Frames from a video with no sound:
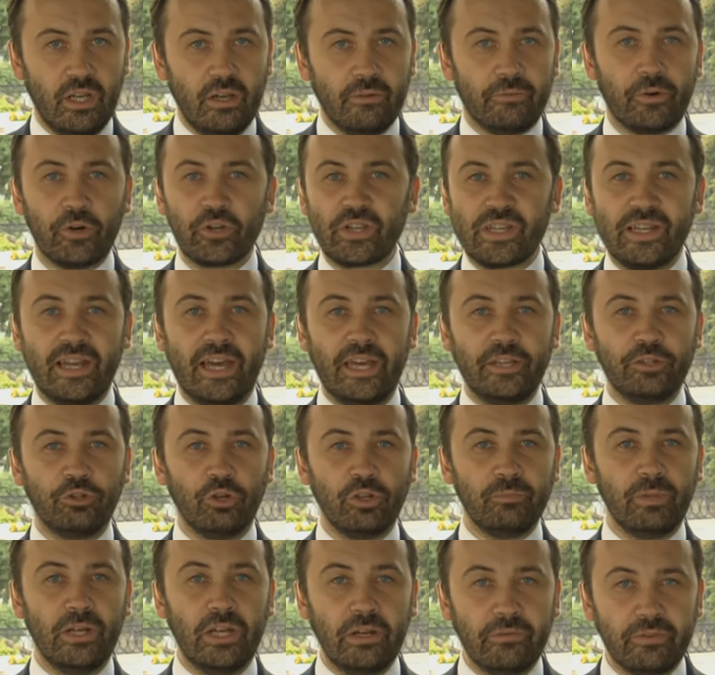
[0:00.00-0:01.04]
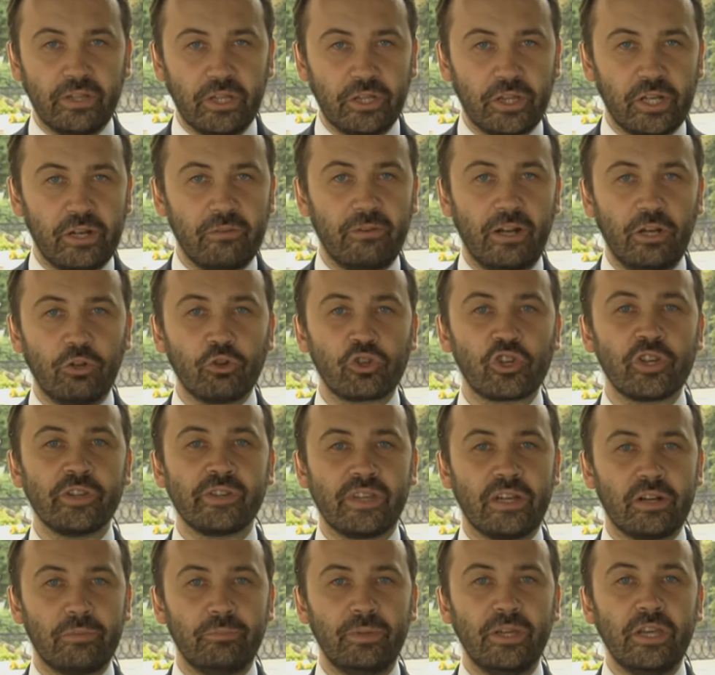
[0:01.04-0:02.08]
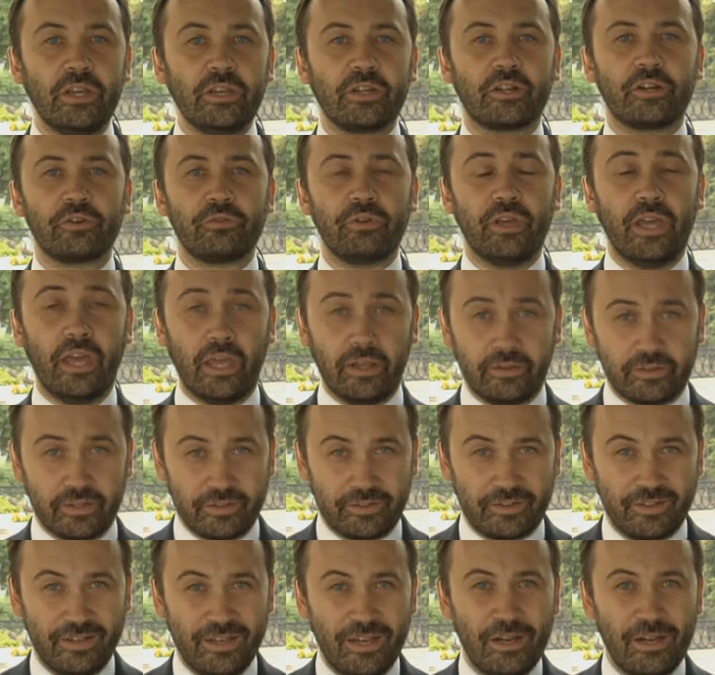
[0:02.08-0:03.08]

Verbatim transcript: Firstly, I don't believe that revolutions are being created.